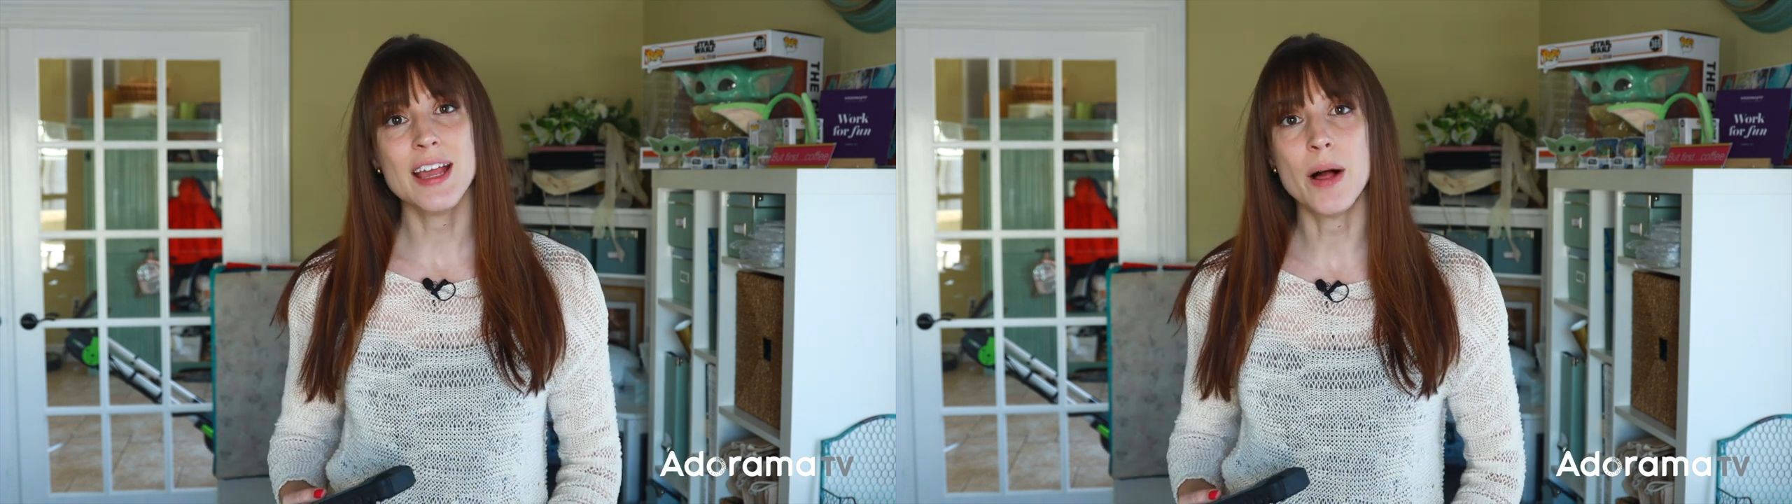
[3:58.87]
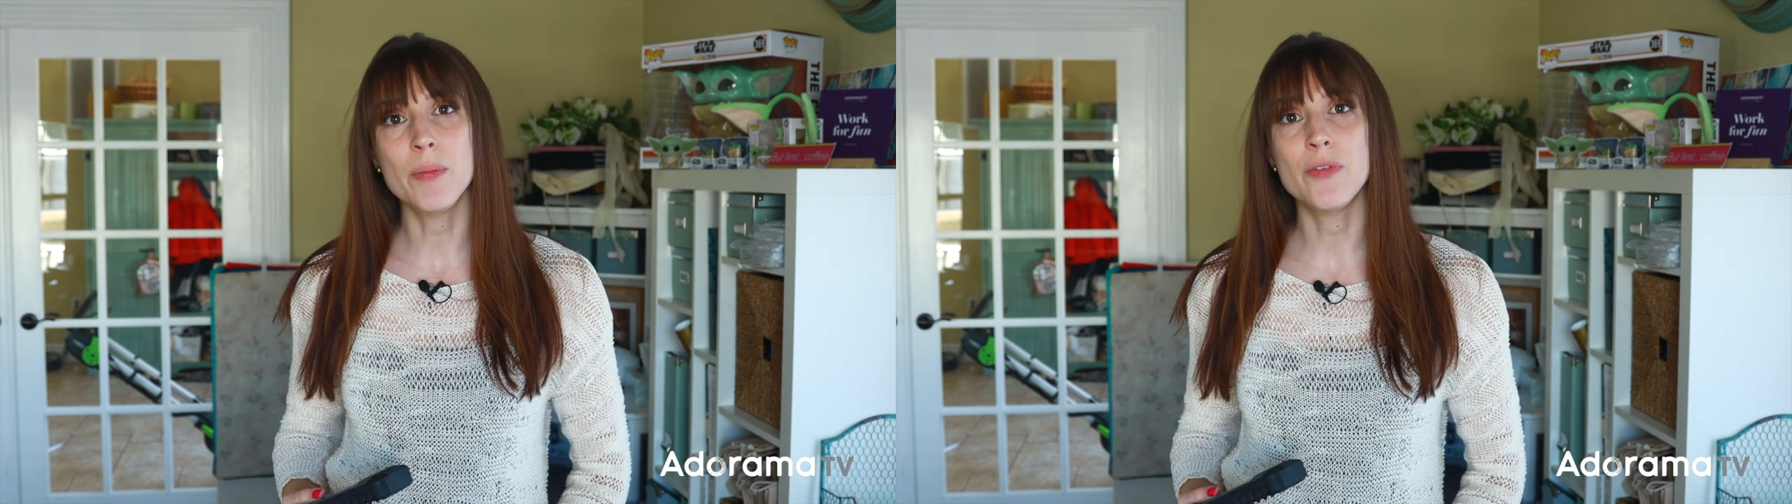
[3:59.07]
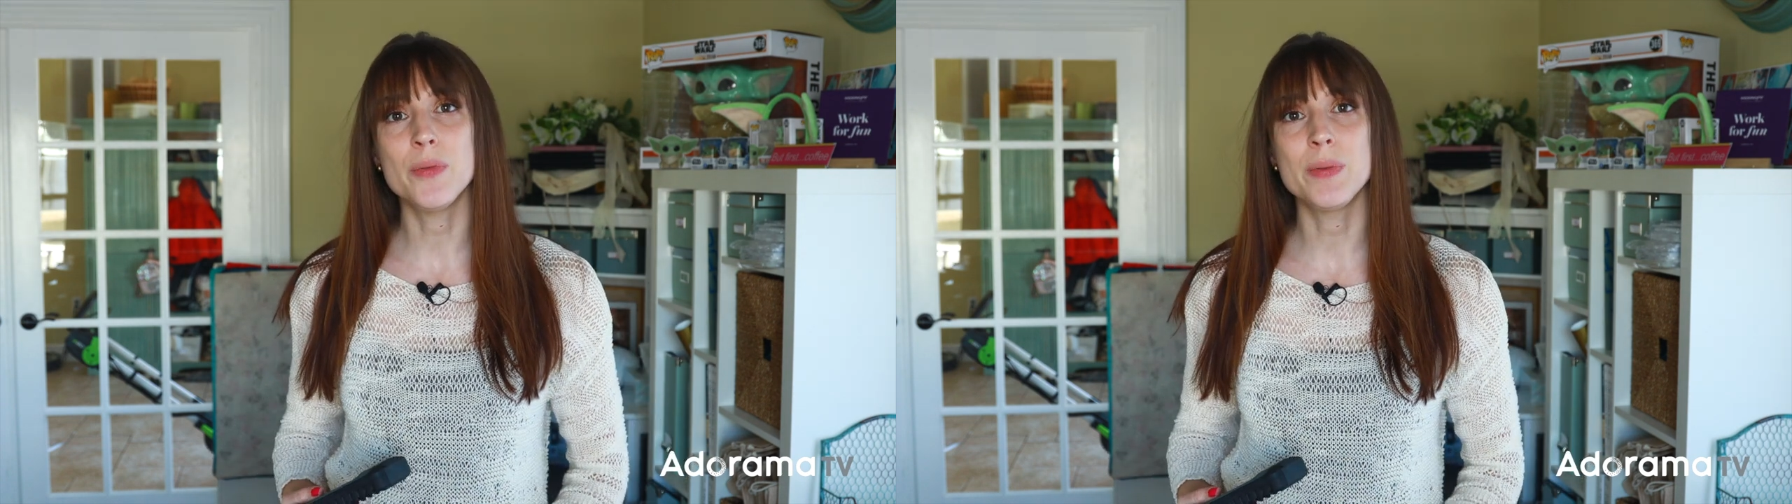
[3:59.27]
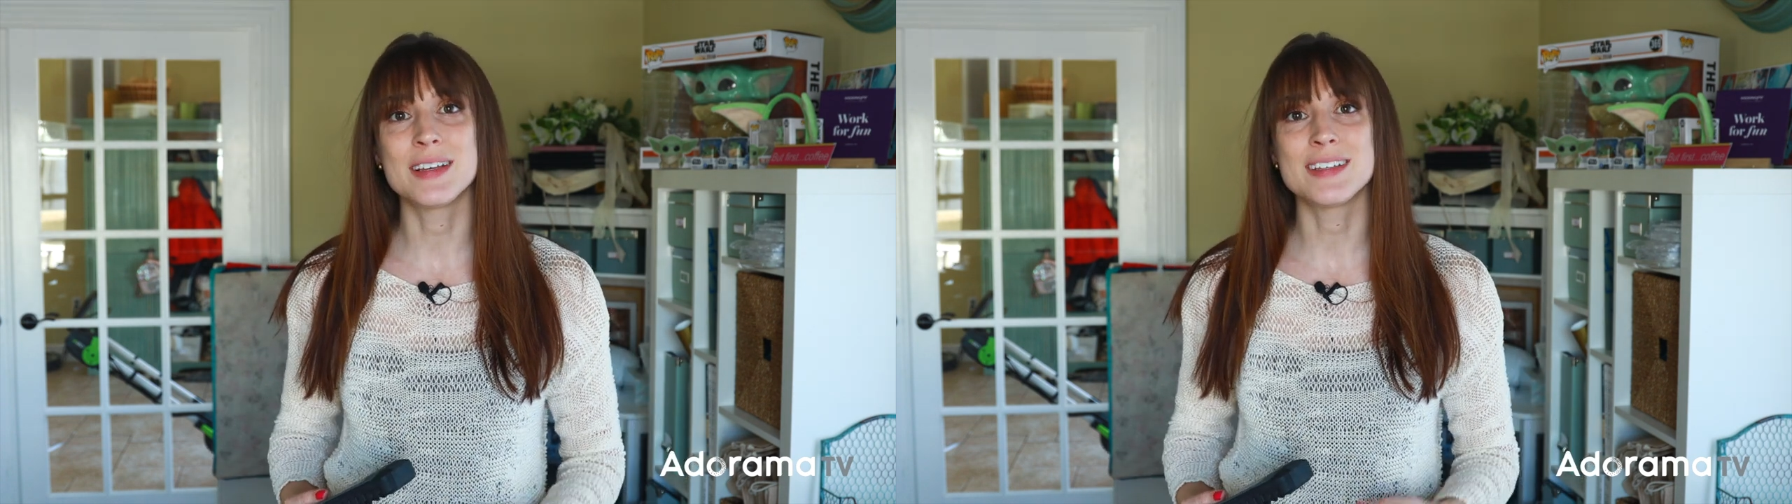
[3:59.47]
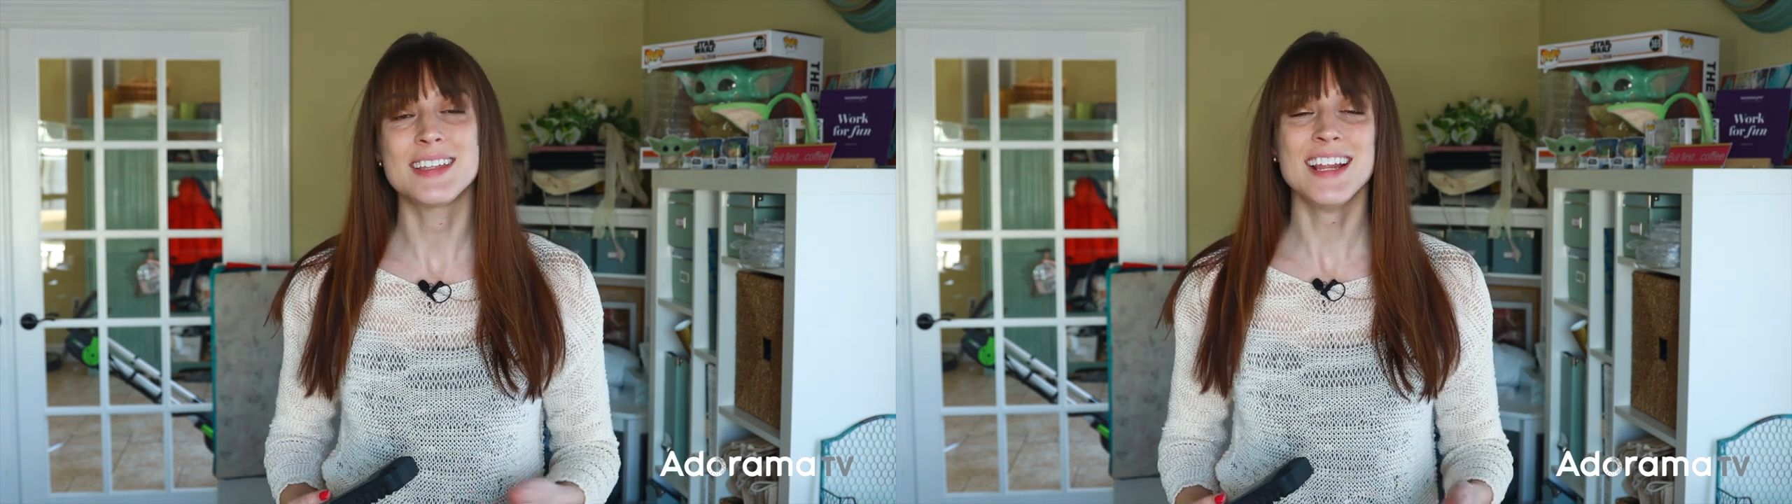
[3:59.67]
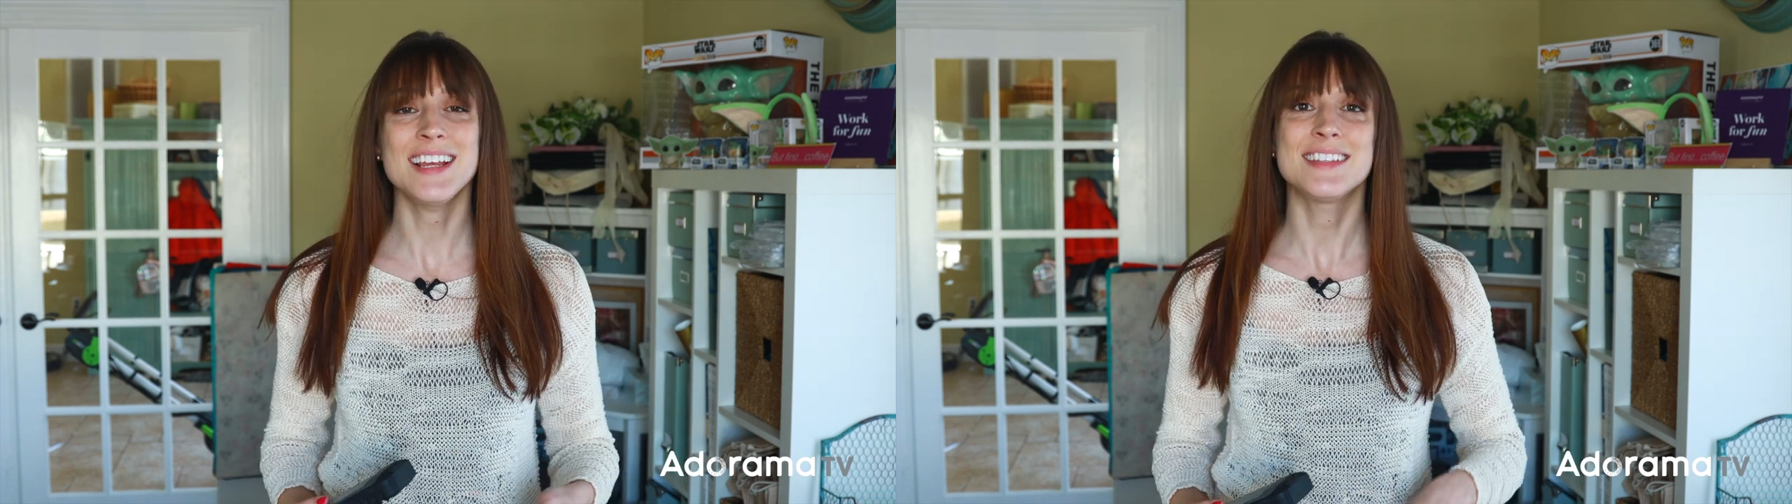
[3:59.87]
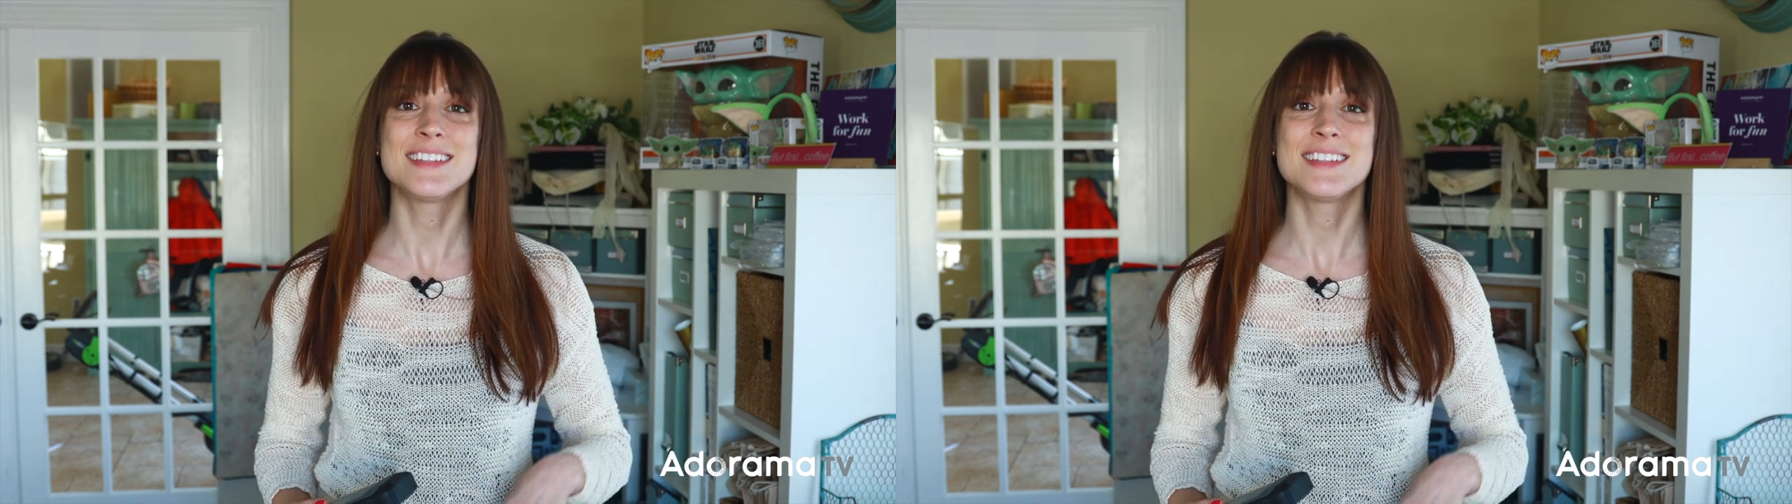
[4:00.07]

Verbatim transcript: helpful because then I can